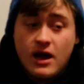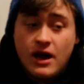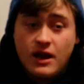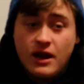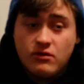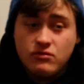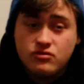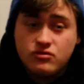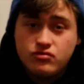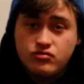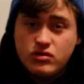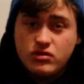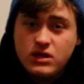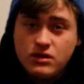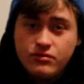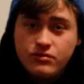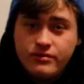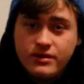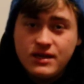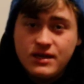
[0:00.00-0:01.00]
and it was
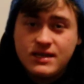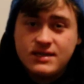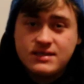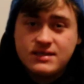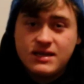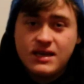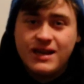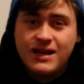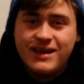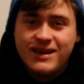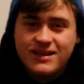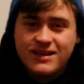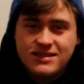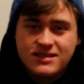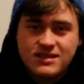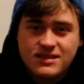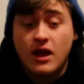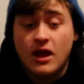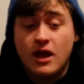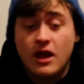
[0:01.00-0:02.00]
really, really
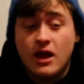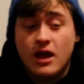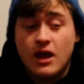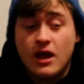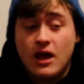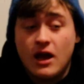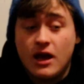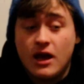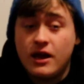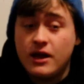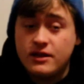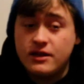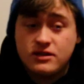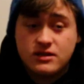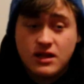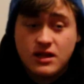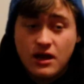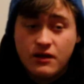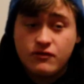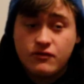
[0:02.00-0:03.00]
serious. And then
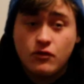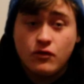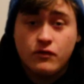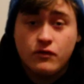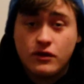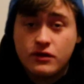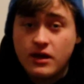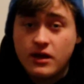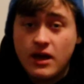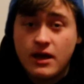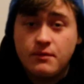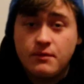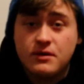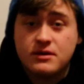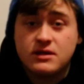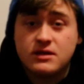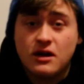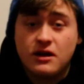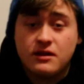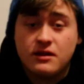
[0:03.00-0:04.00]
just over time,
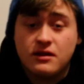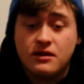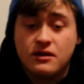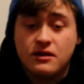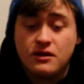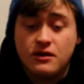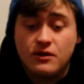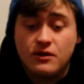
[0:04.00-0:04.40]
it just started